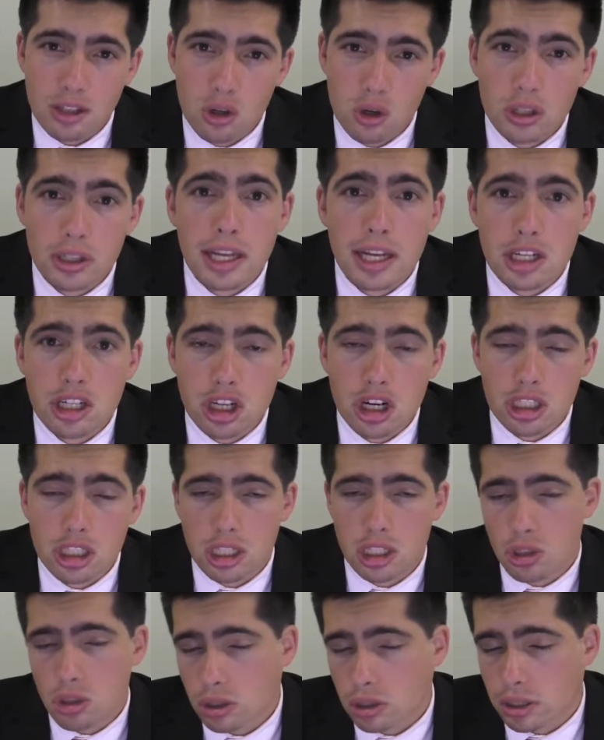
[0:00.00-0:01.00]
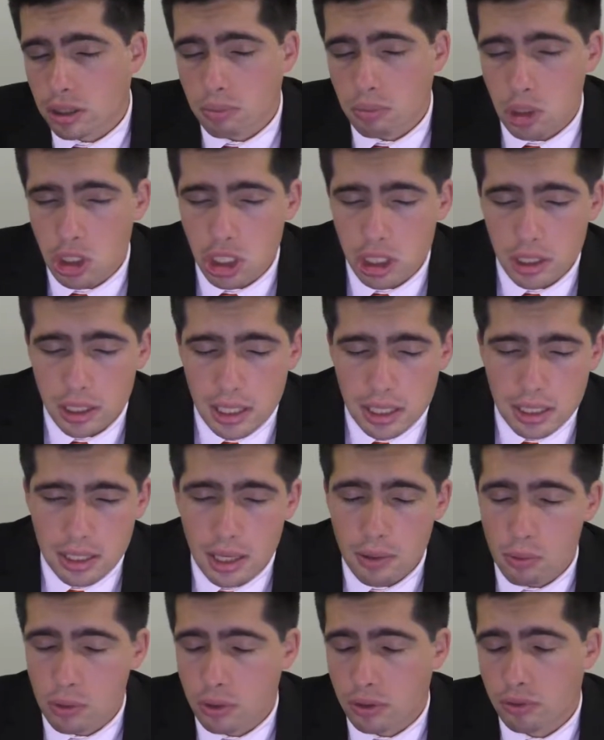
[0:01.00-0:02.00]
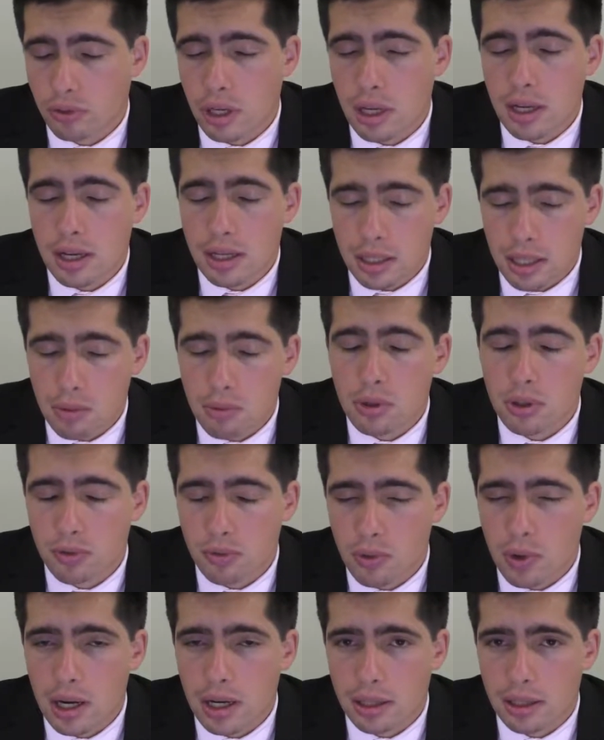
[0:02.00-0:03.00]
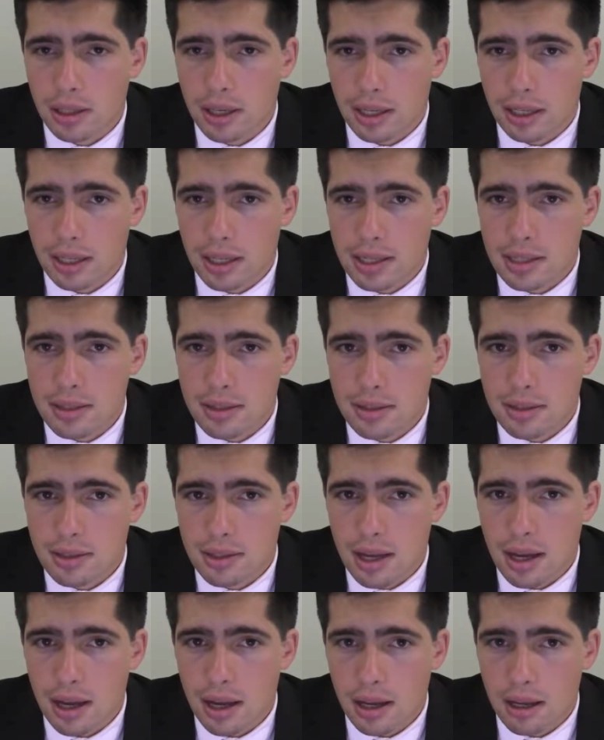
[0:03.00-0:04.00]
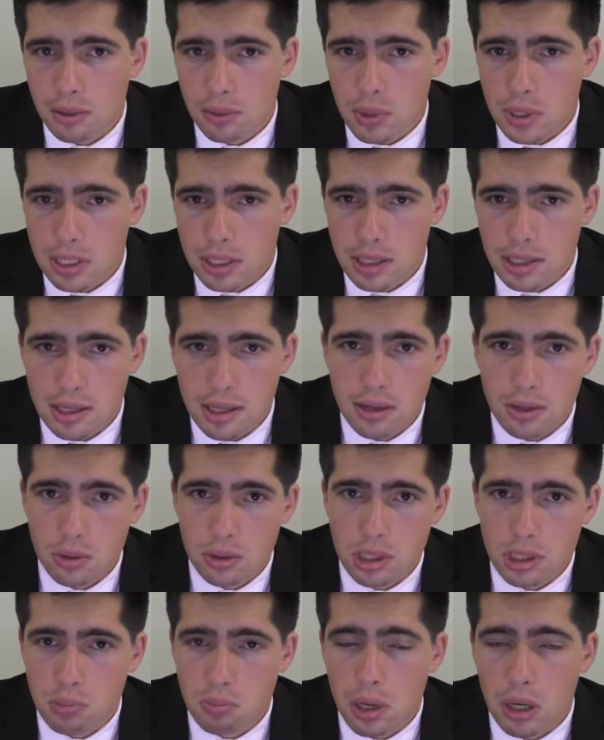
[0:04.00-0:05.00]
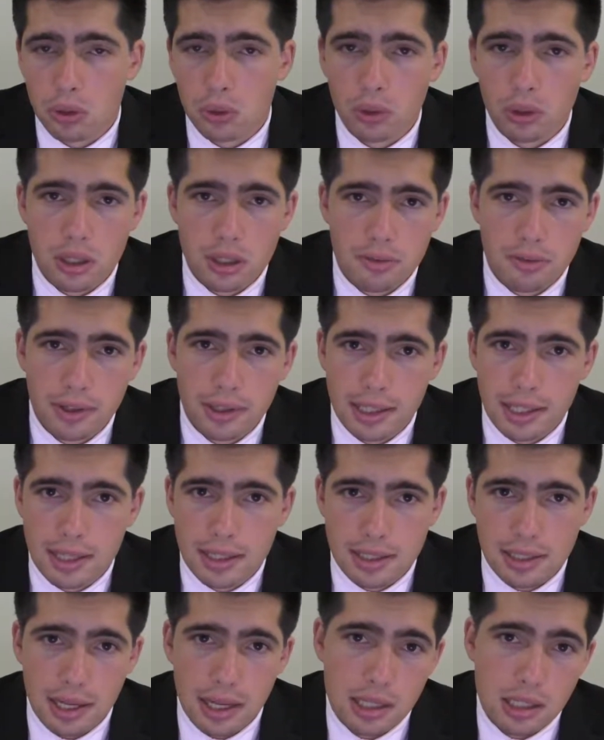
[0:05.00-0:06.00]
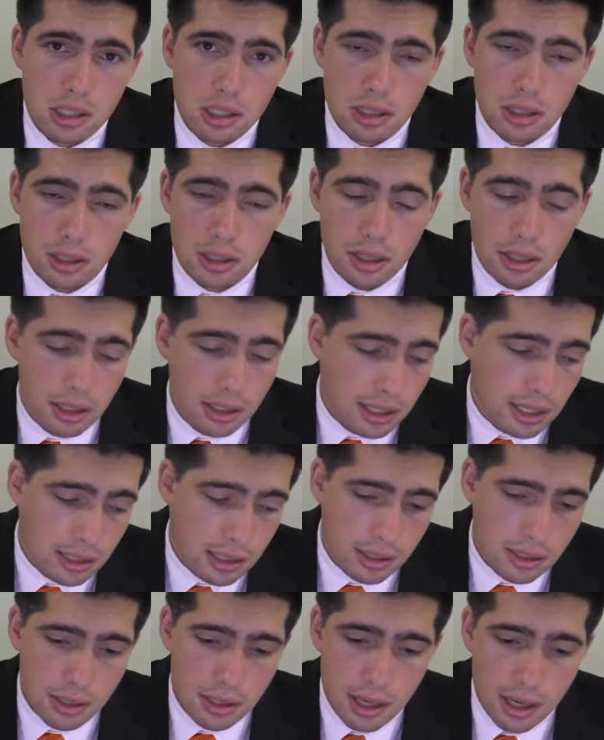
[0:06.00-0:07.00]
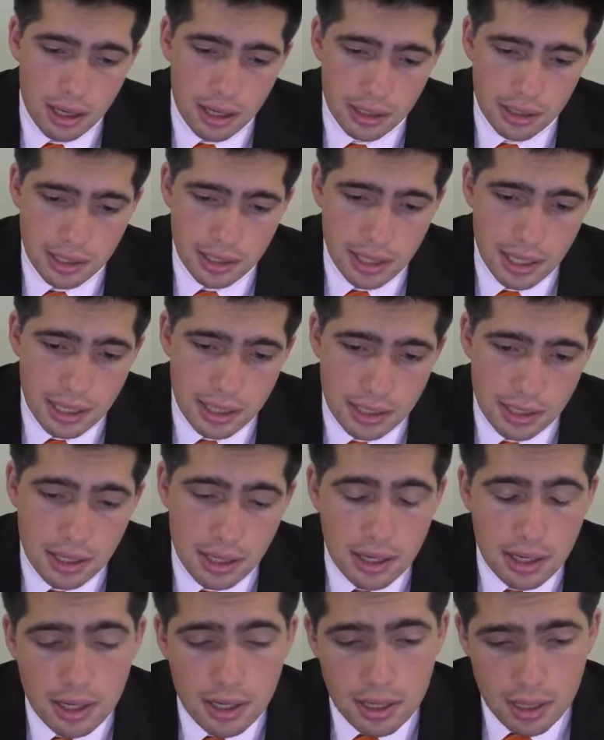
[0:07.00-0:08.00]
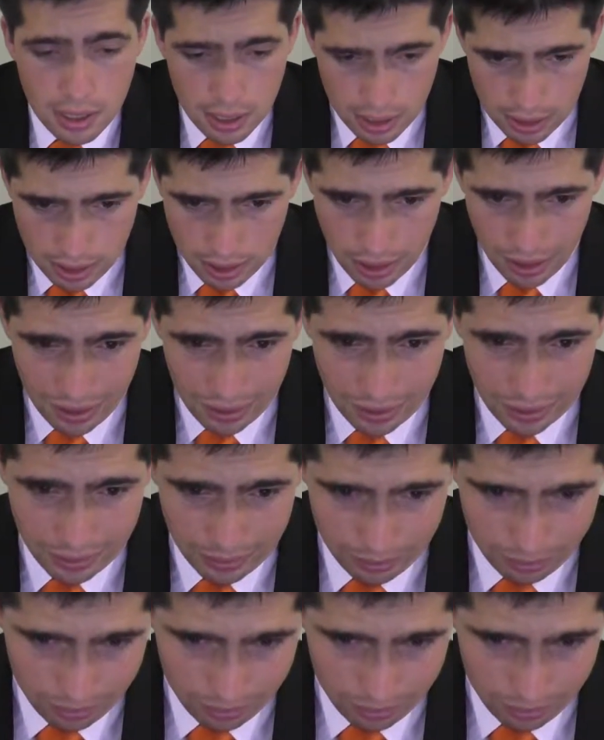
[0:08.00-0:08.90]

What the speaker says: took their shots and took the opportunities, they would have won against the West Coast Eagles, despite all those free kicks against the Saints. So